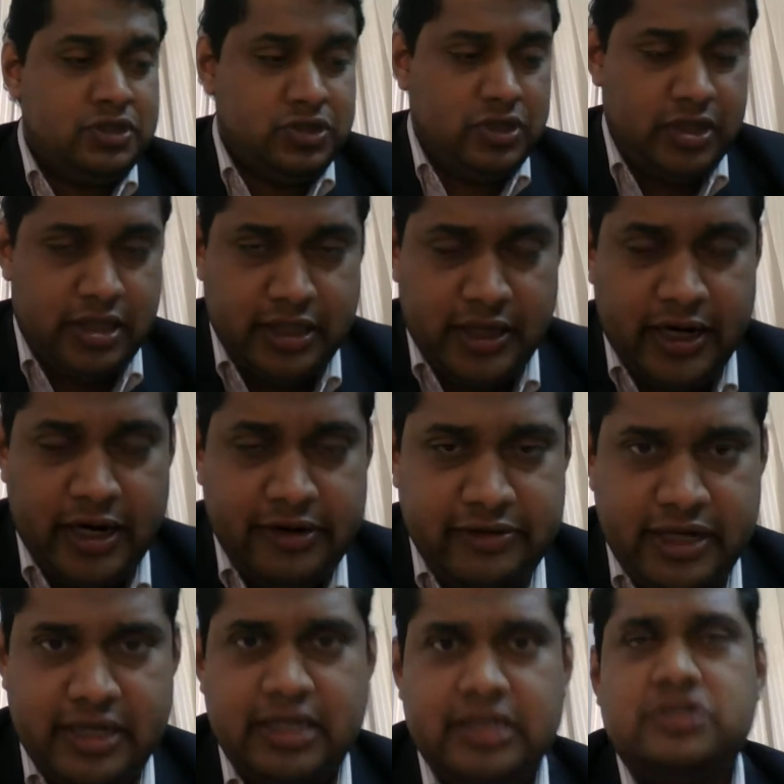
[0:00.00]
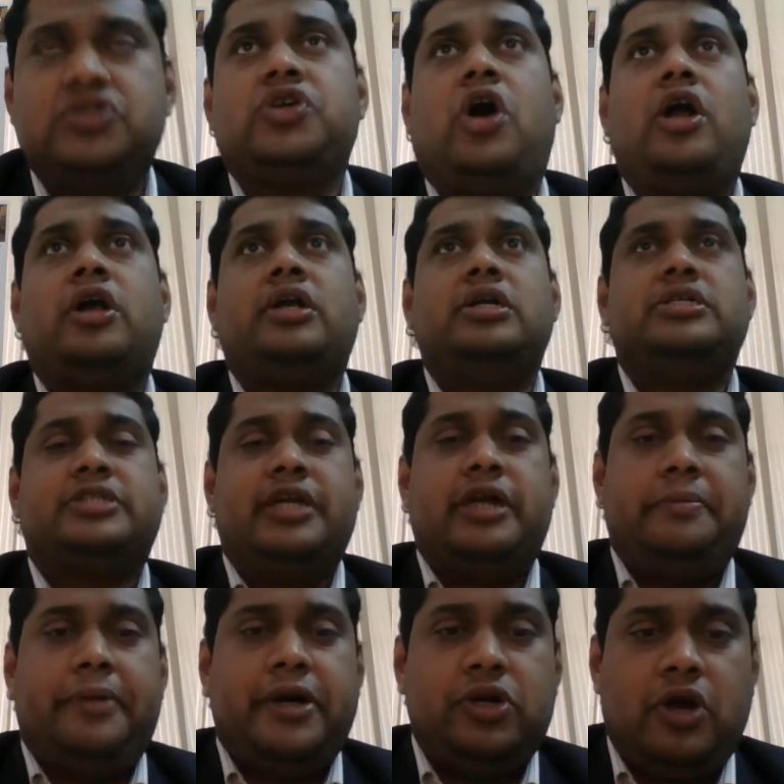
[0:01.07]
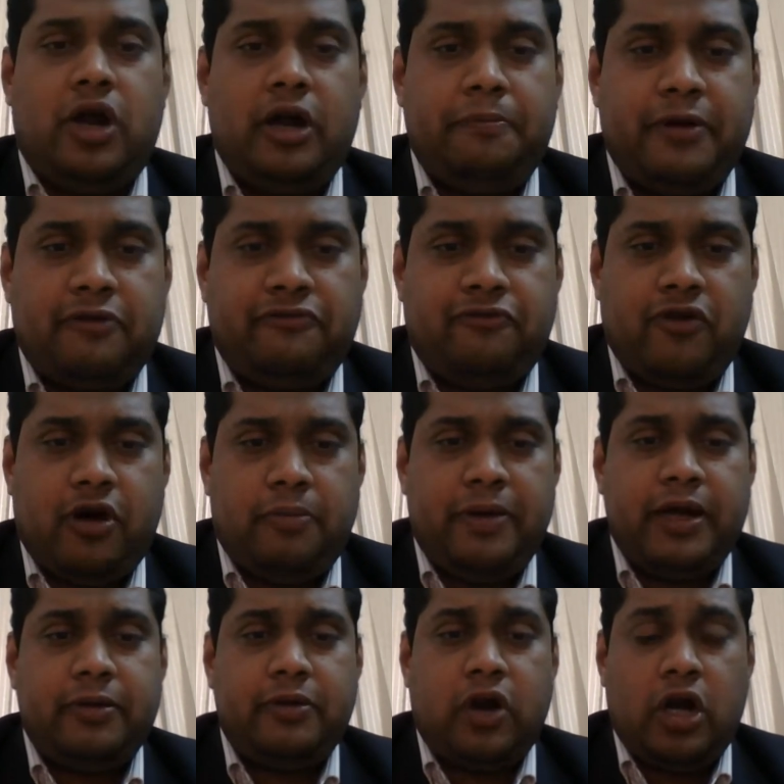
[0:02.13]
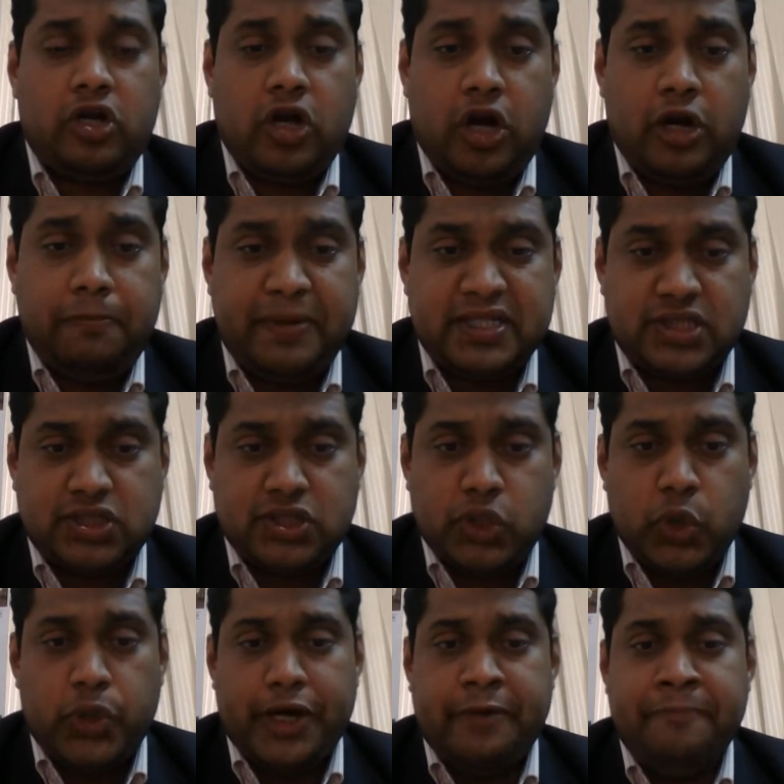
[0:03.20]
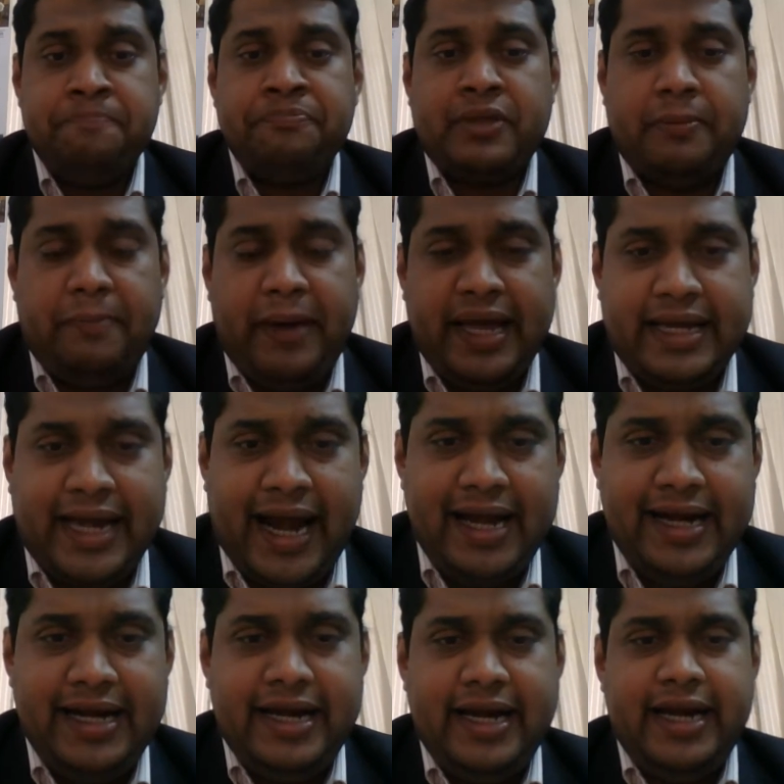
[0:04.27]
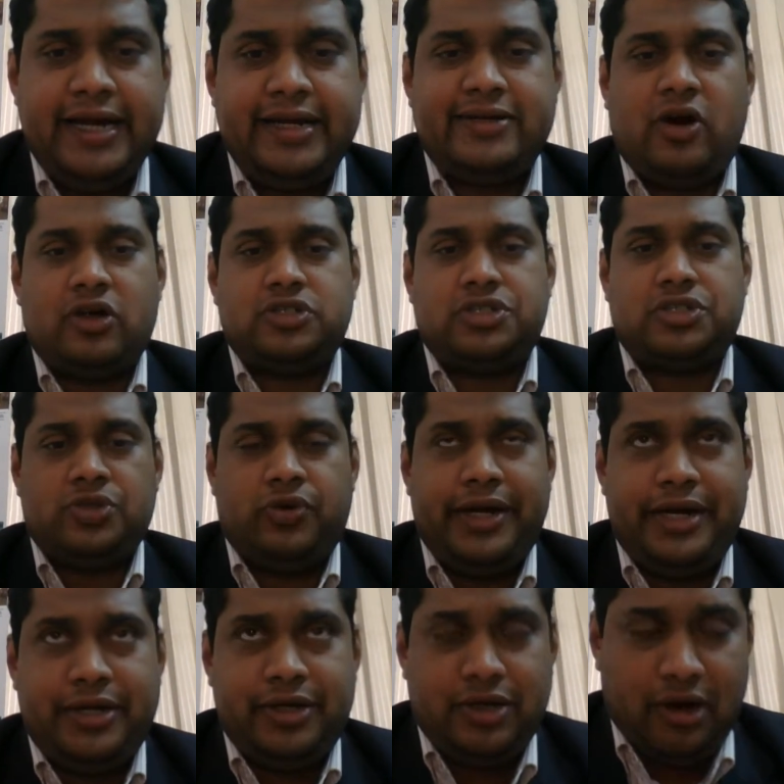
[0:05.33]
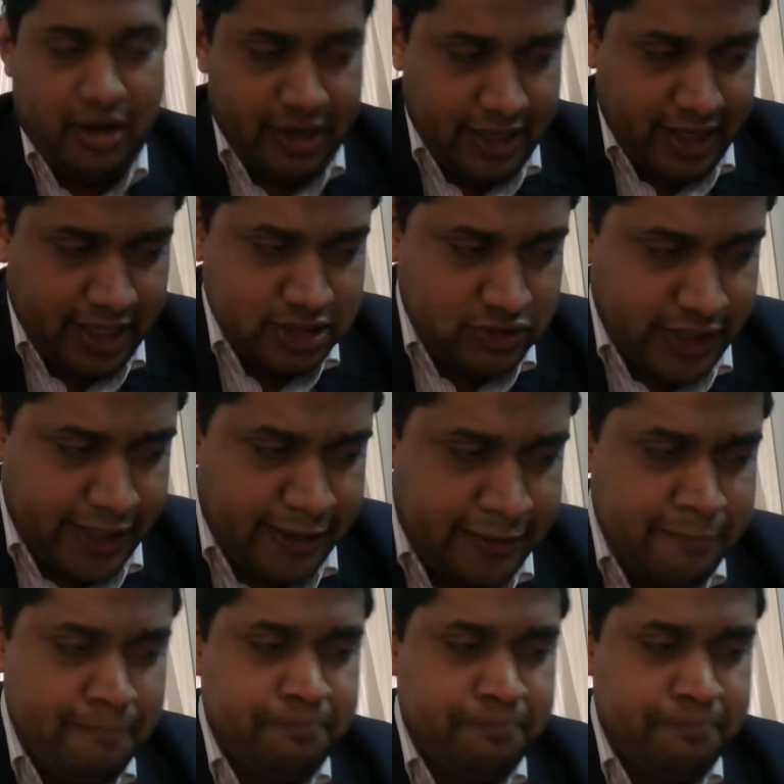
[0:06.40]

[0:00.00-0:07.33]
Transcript: So the third one is shortlisted but not pursued by candidate or student or graduate.